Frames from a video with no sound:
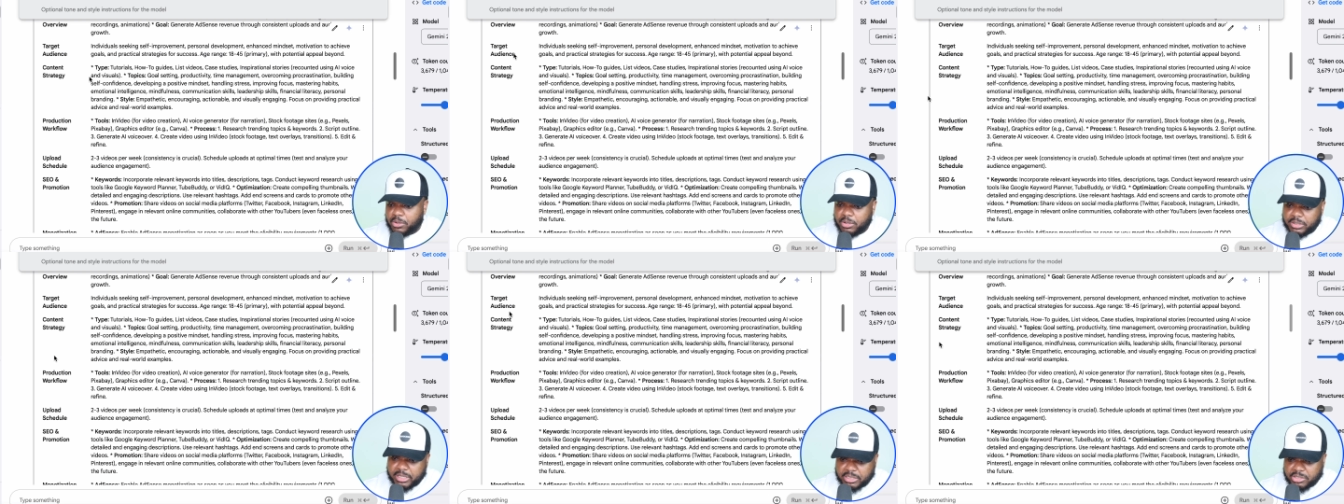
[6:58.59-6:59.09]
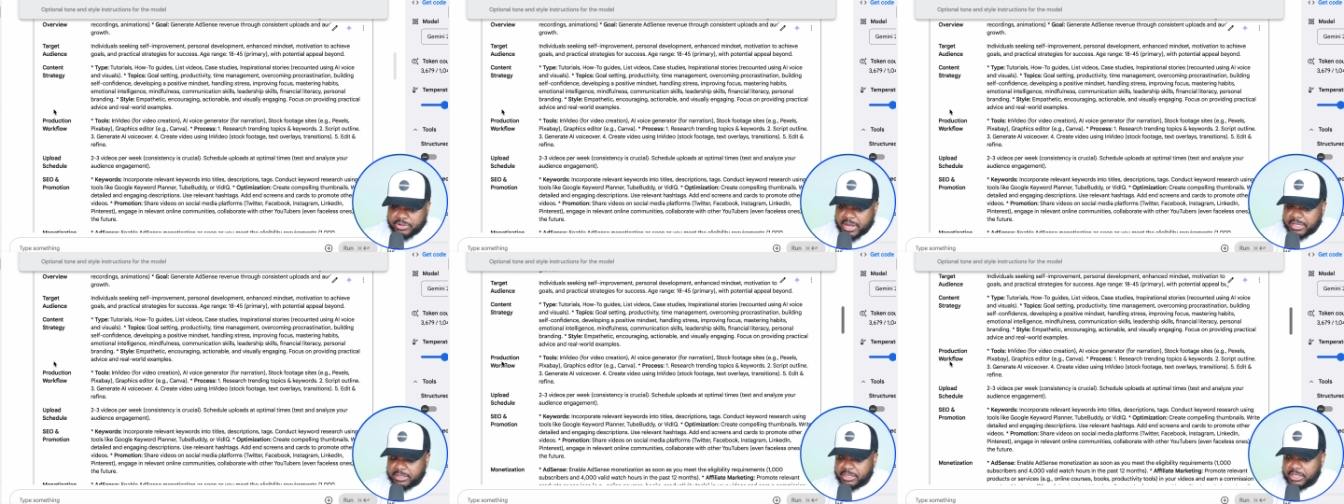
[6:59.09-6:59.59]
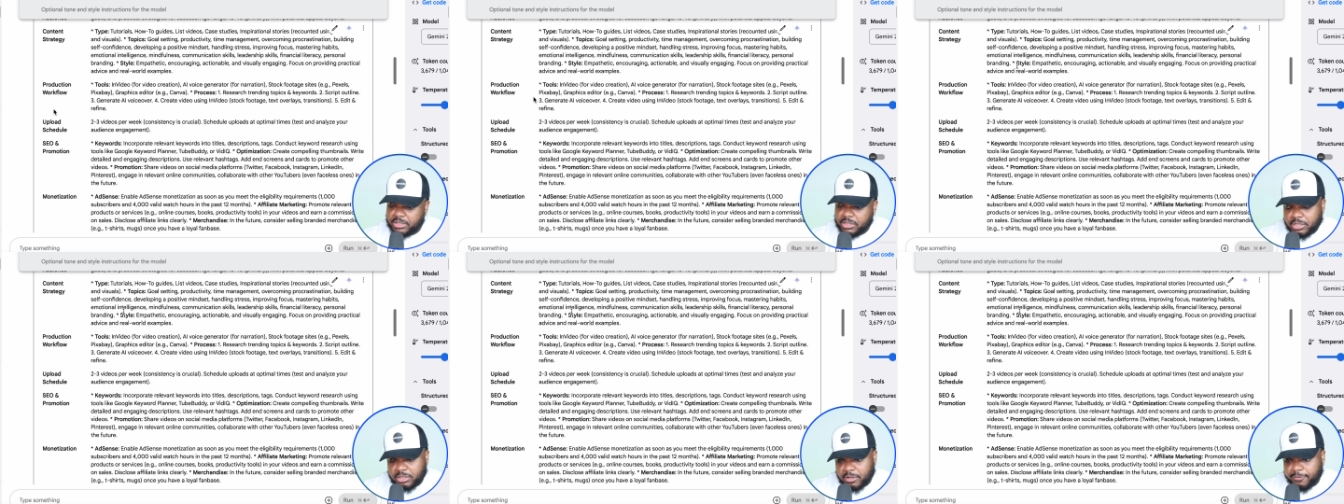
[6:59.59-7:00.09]
content strategy,
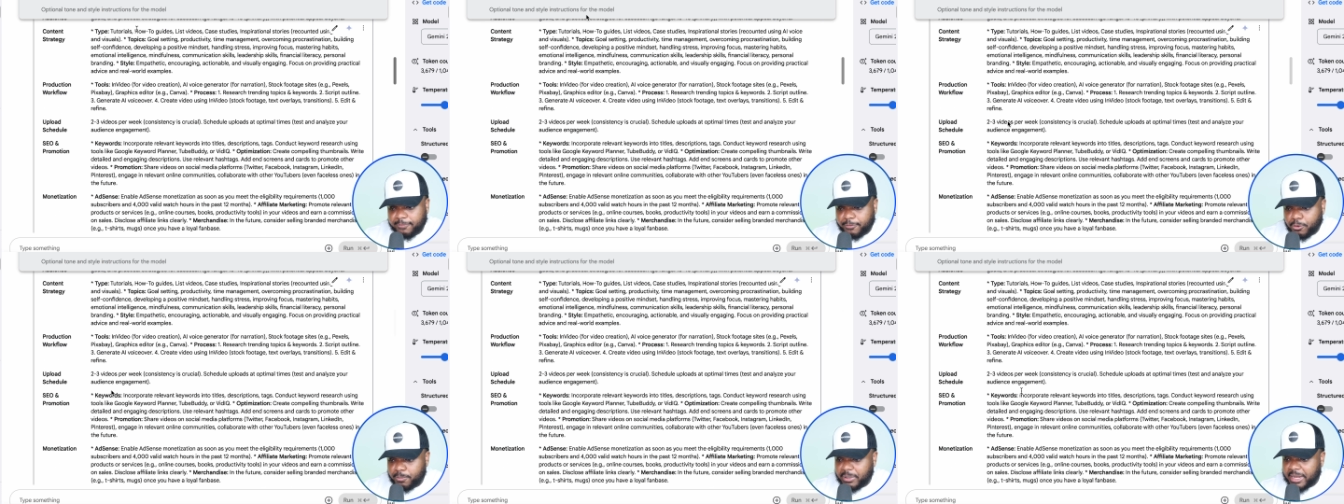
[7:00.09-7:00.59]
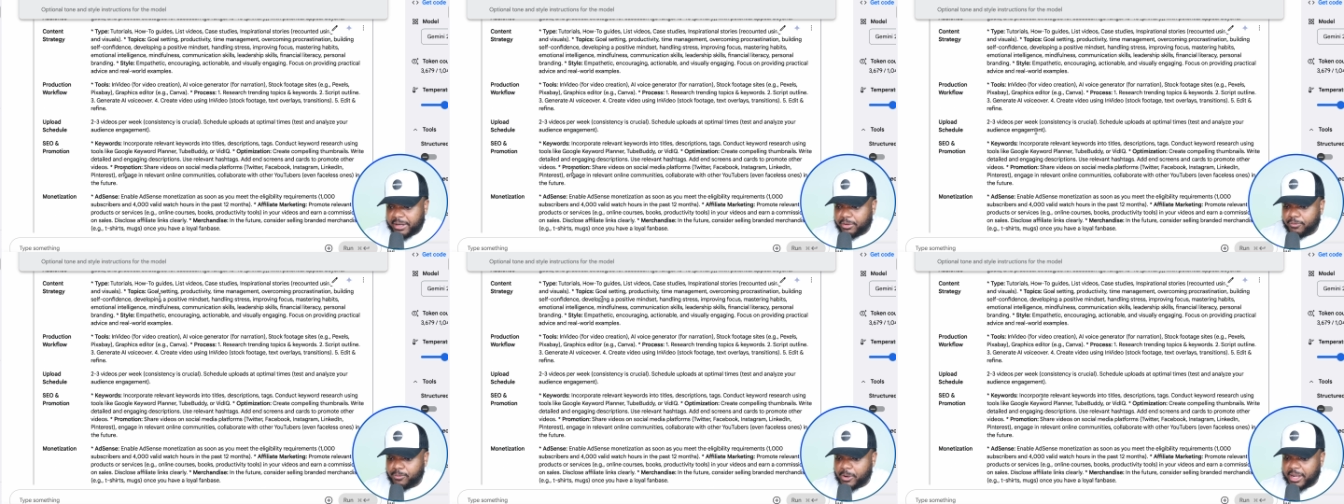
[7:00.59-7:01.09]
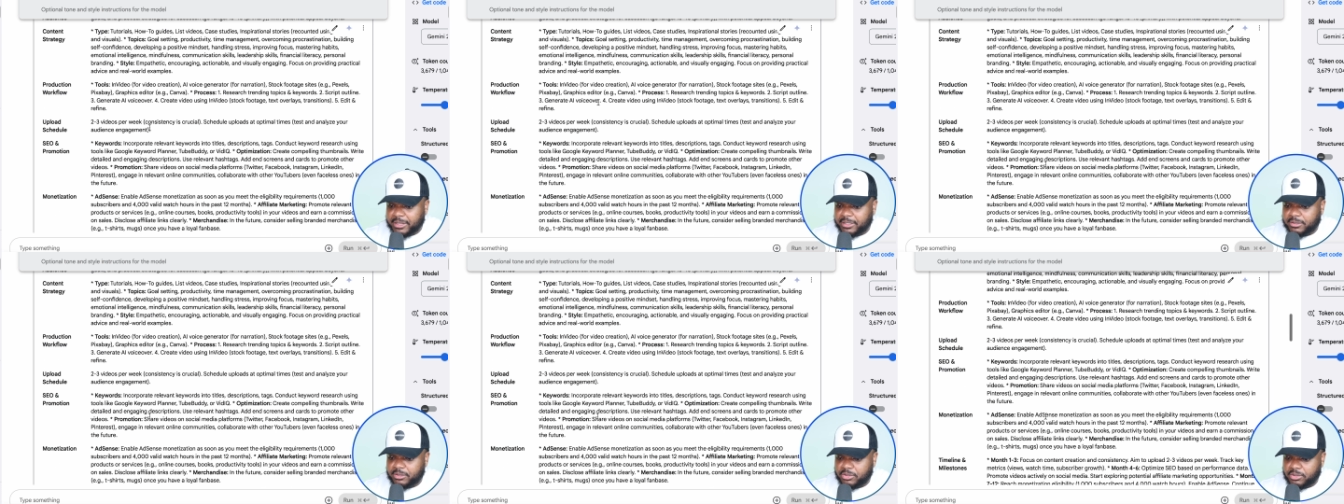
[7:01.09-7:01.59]
just a full plan of what I
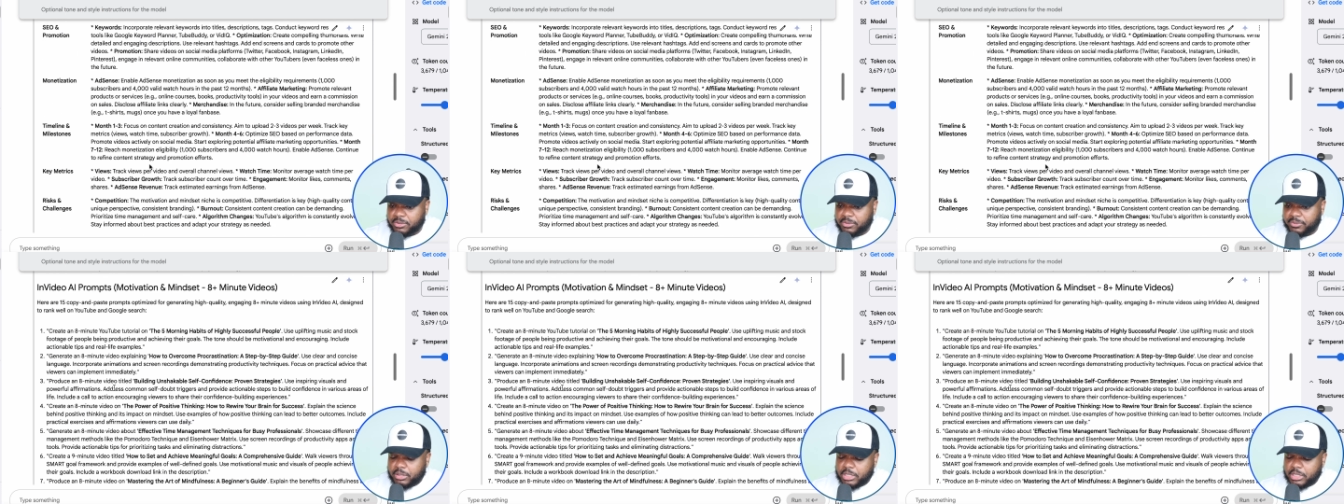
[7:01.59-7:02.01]
need to do.